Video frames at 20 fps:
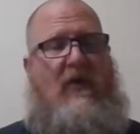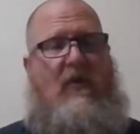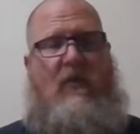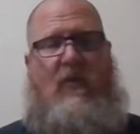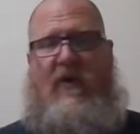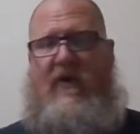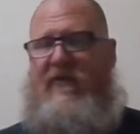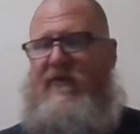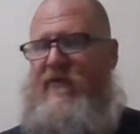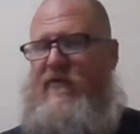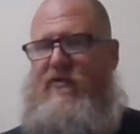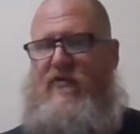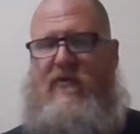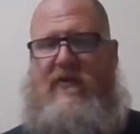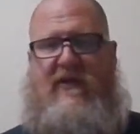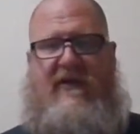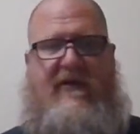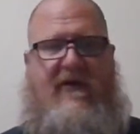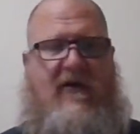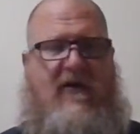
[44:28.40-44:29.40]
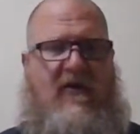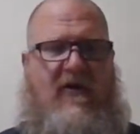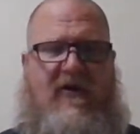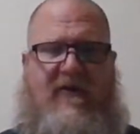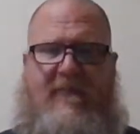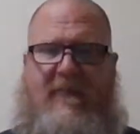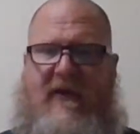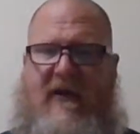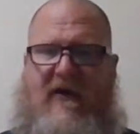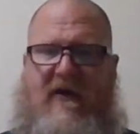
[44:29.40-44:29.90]
Whether you get a
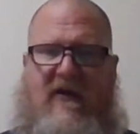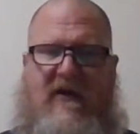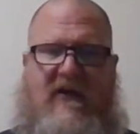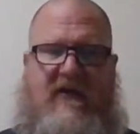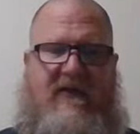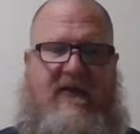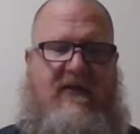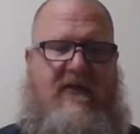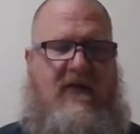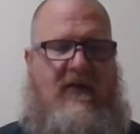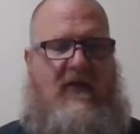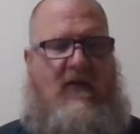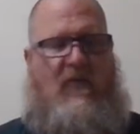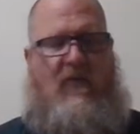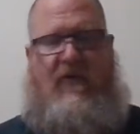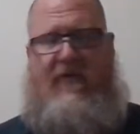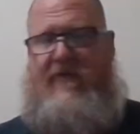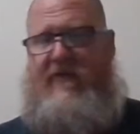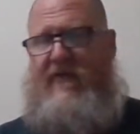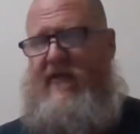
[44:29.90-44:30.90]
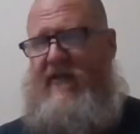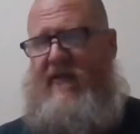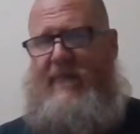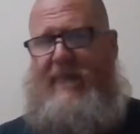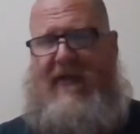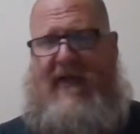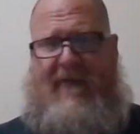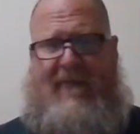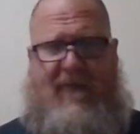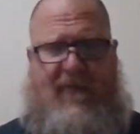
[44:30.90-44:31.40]
hardback, whether you get a
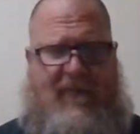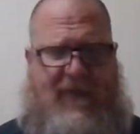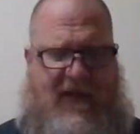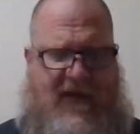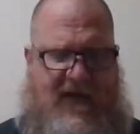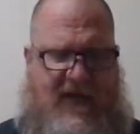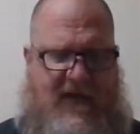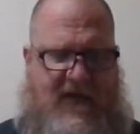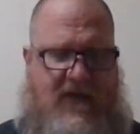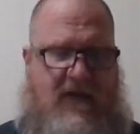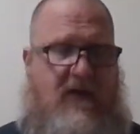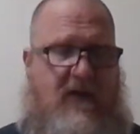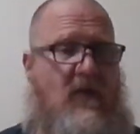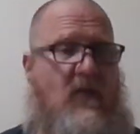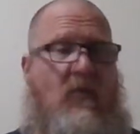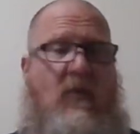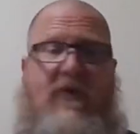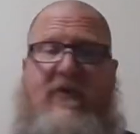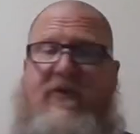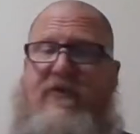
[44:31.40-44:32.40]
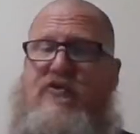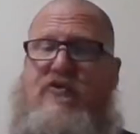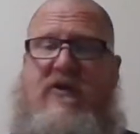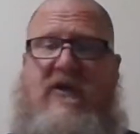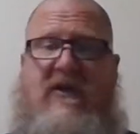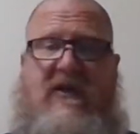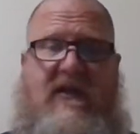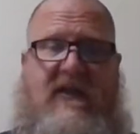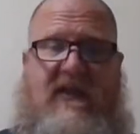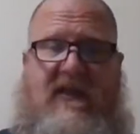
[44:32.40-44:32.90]
paperback, whether you
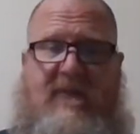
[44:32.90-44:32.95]
get an